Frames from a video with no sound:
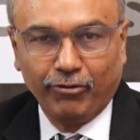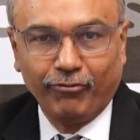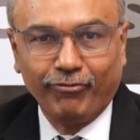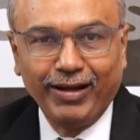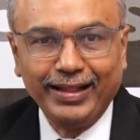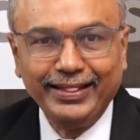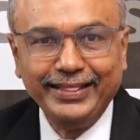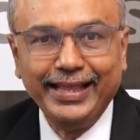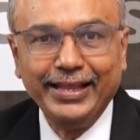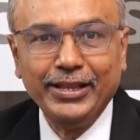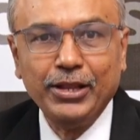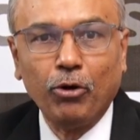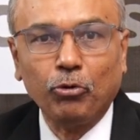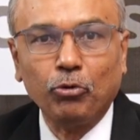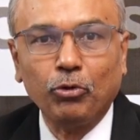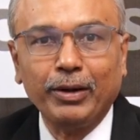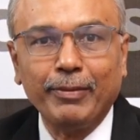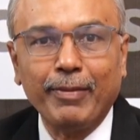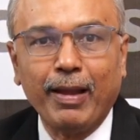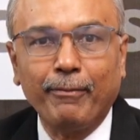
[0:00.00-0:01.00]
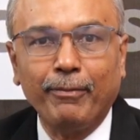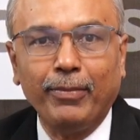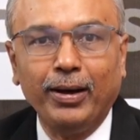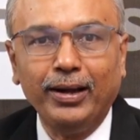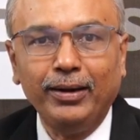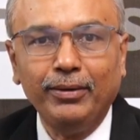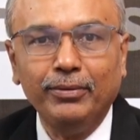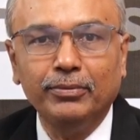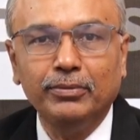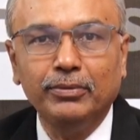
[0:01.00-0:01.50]
One thing you have to
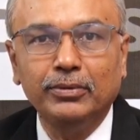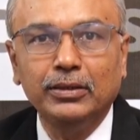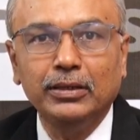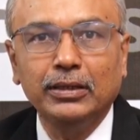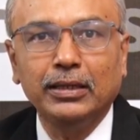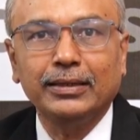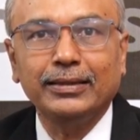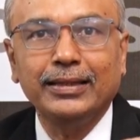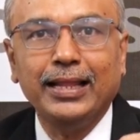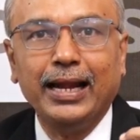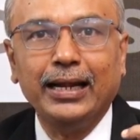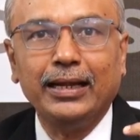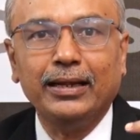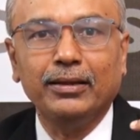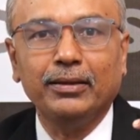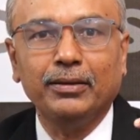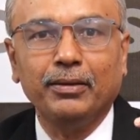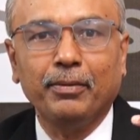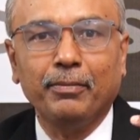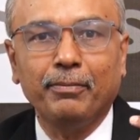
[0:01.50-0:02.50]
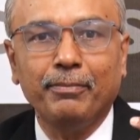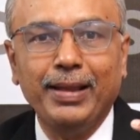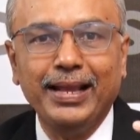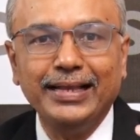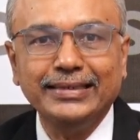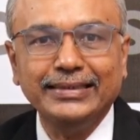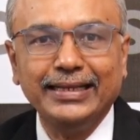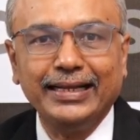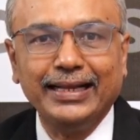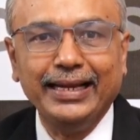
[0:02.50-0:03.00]
remember, that
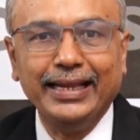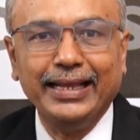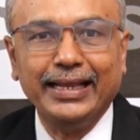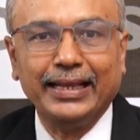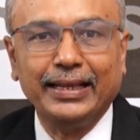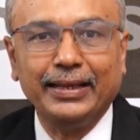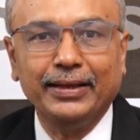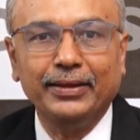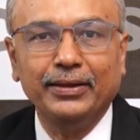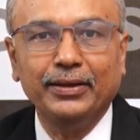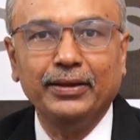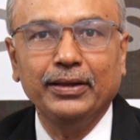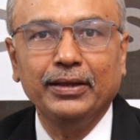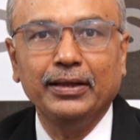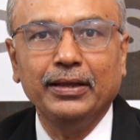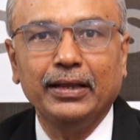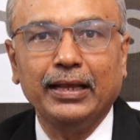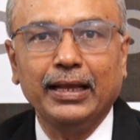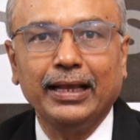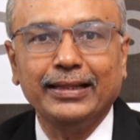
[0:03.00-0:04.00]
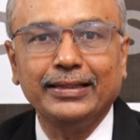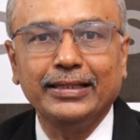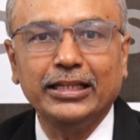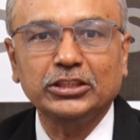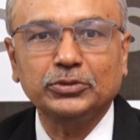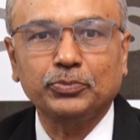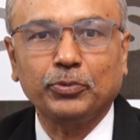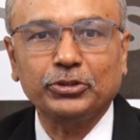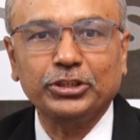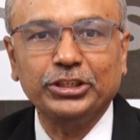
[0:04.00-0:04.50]
basically in
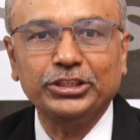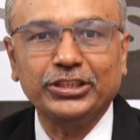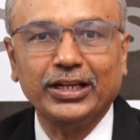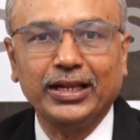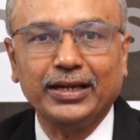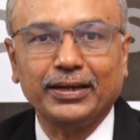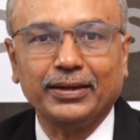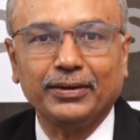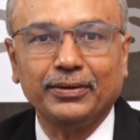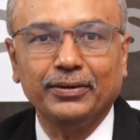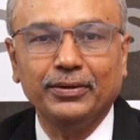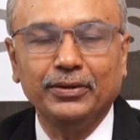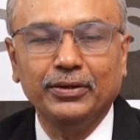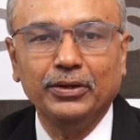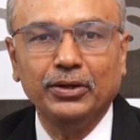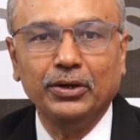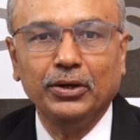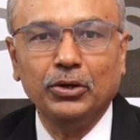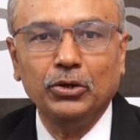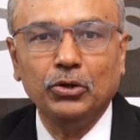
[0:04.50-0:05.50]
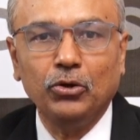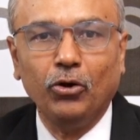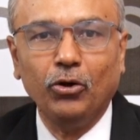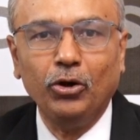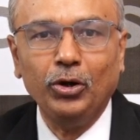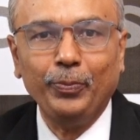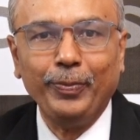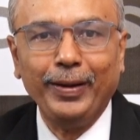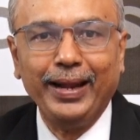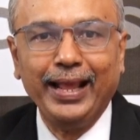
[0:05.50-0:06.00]
this position,
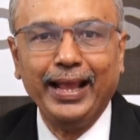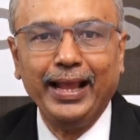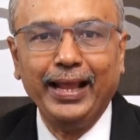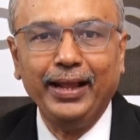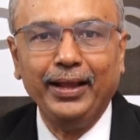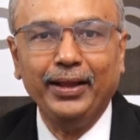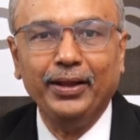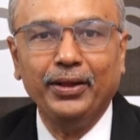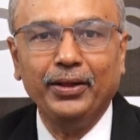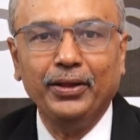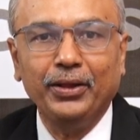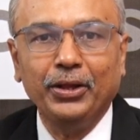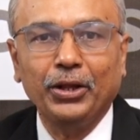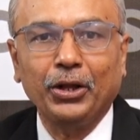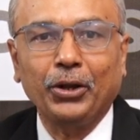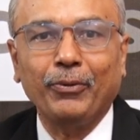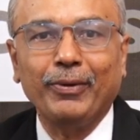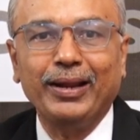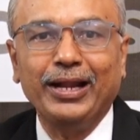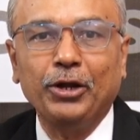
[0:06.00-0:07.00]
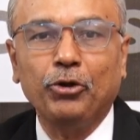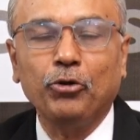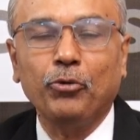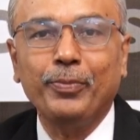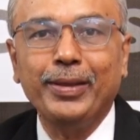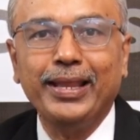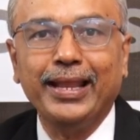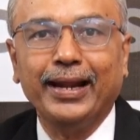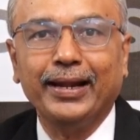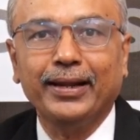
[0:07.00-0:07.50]
don't play queen into
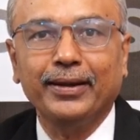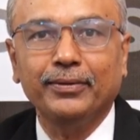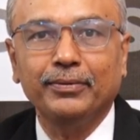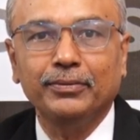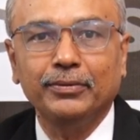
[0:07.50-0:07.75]
b8.